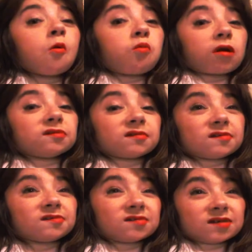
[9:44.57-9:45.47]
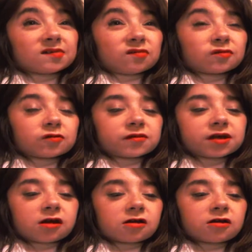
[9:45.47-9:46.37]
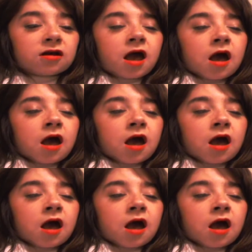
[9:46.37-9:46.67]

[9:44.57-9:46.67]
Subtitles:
once a season through the air.